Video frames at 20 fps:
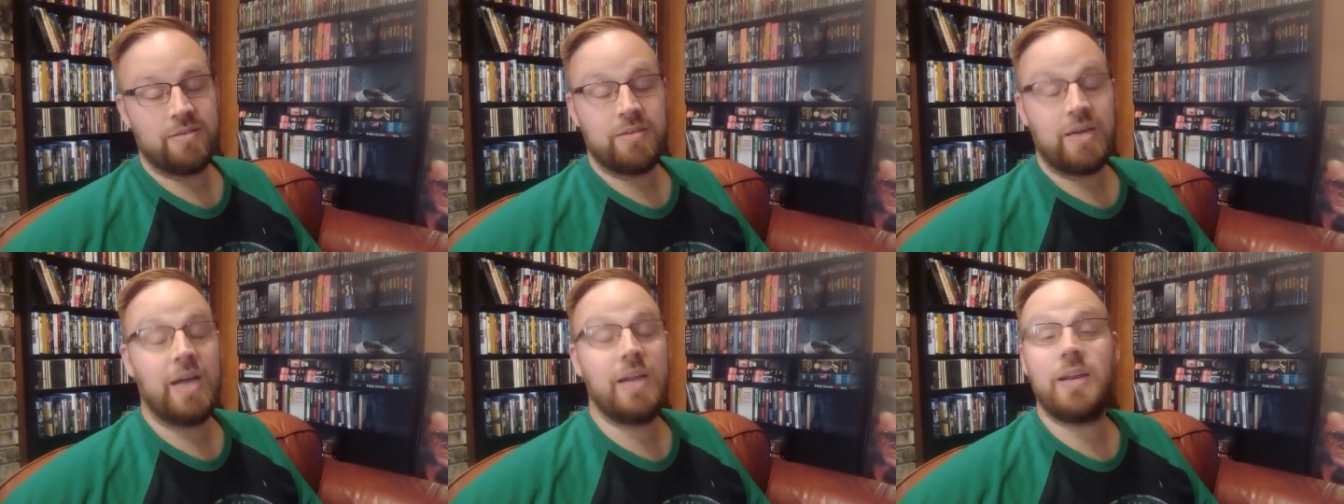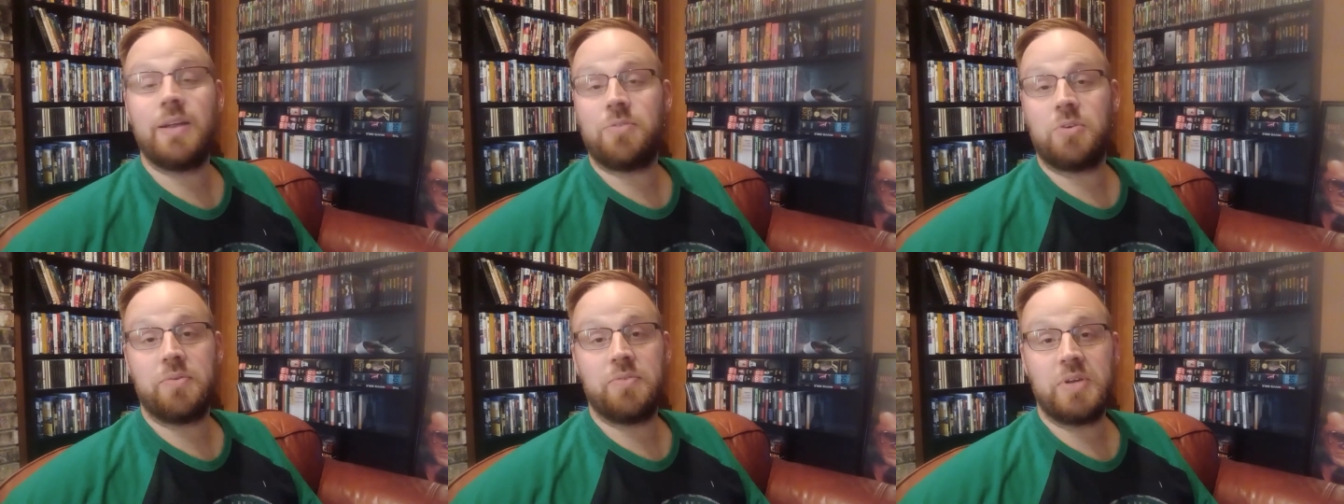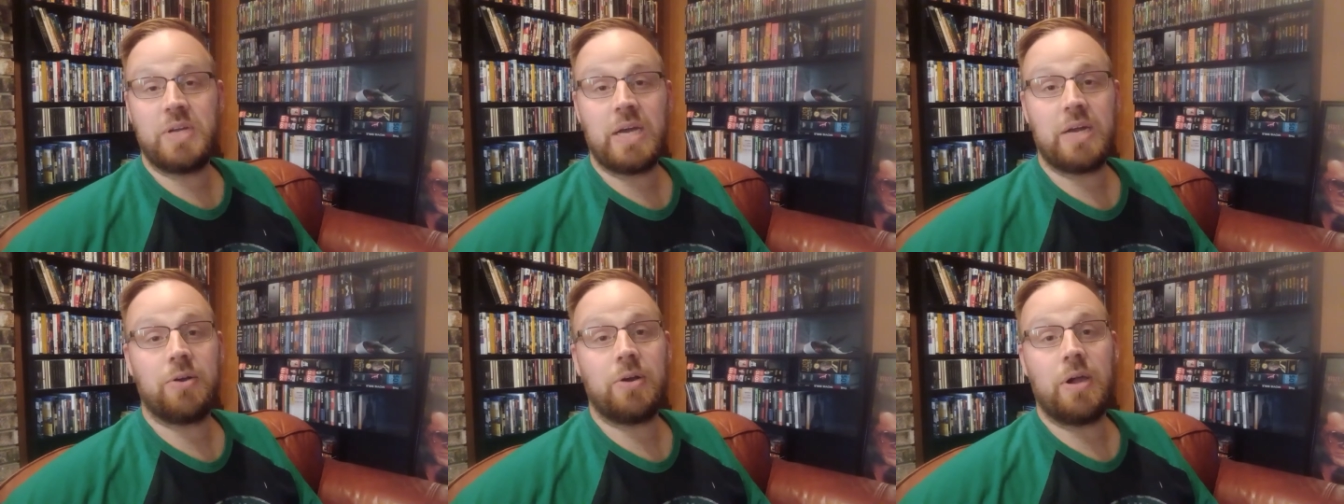I never even
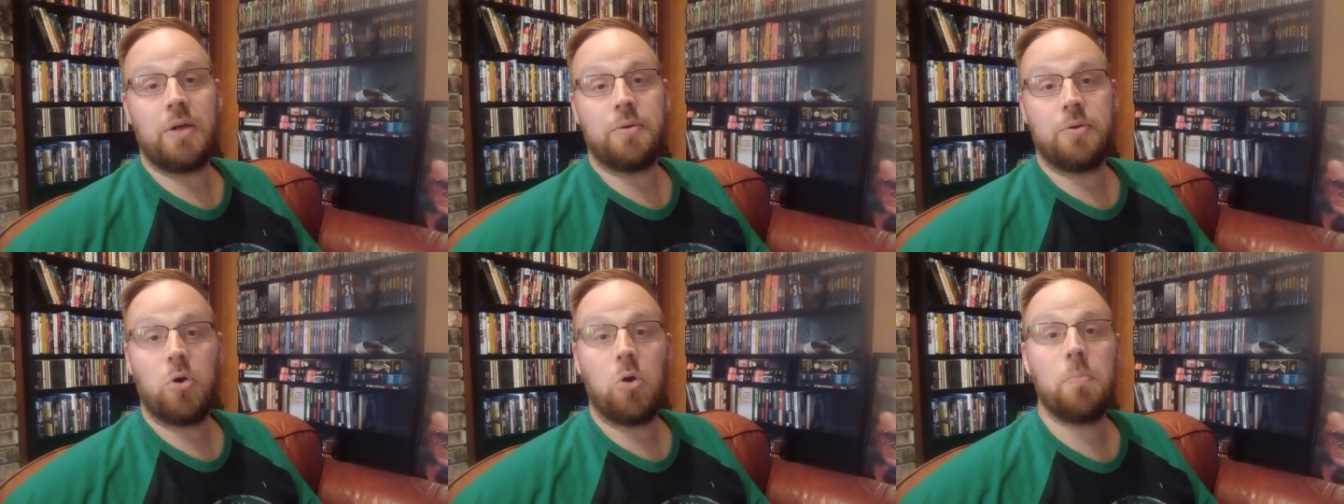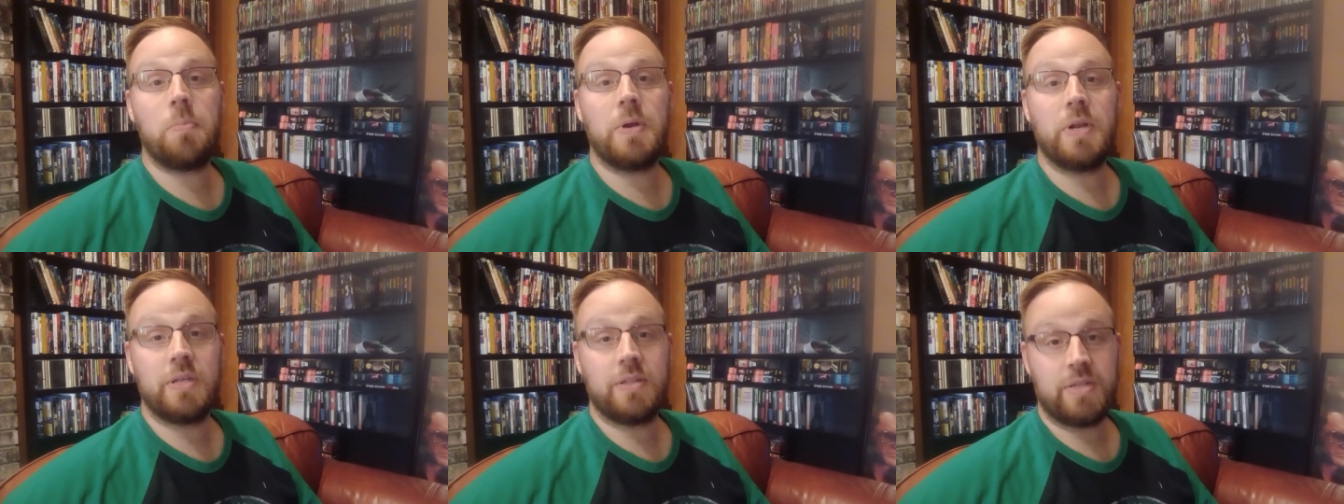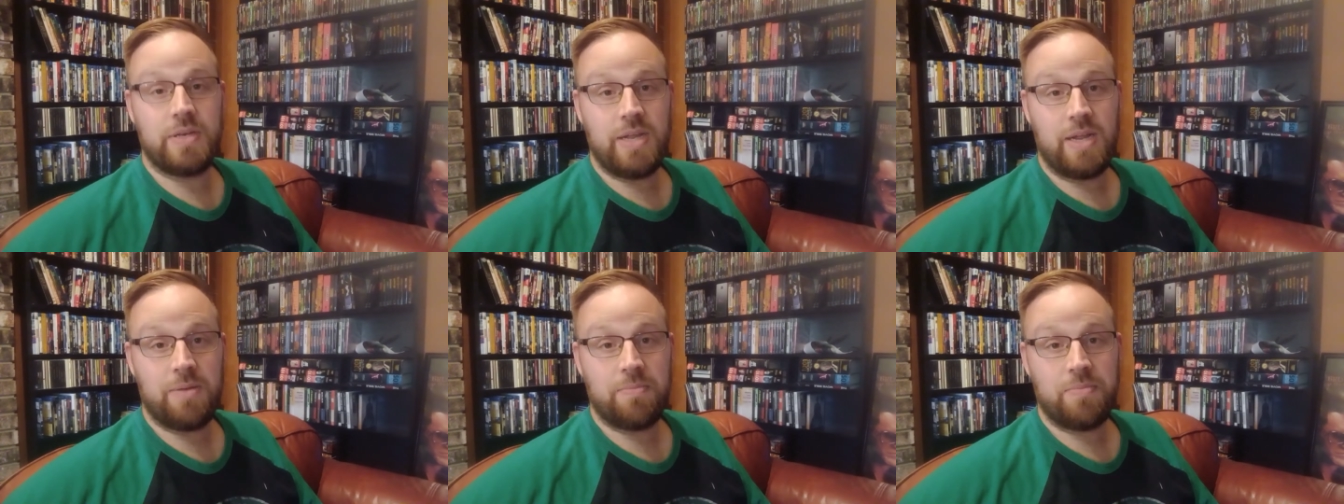got around to opening the
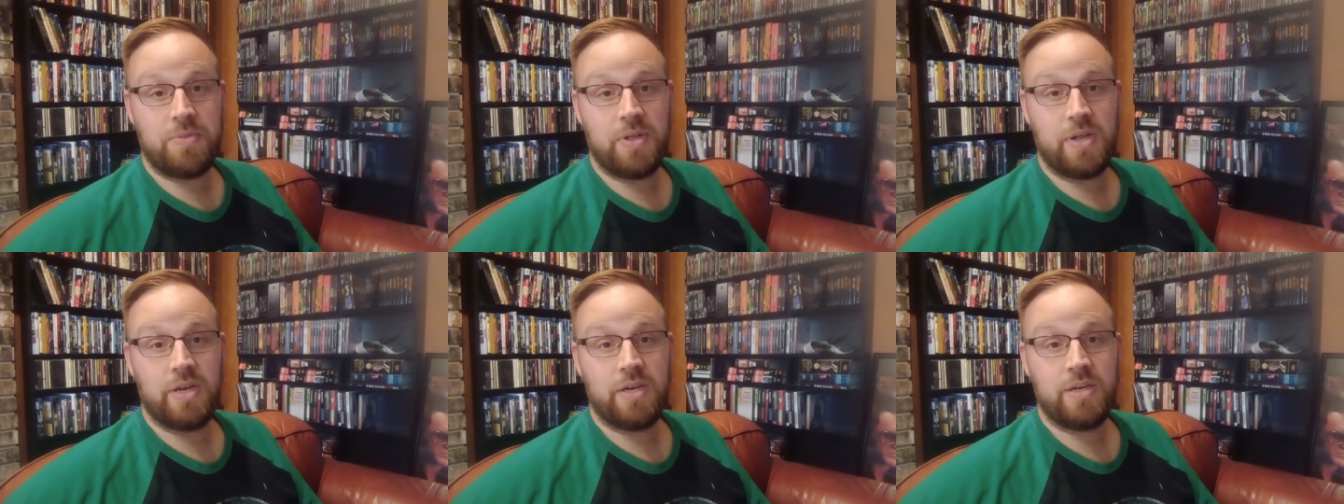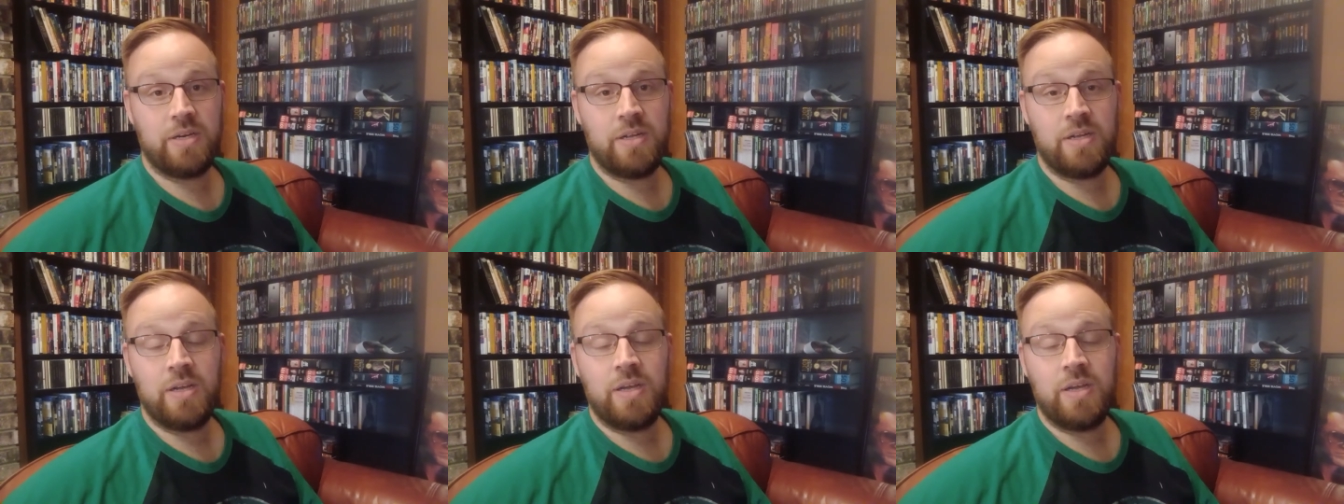damn thing.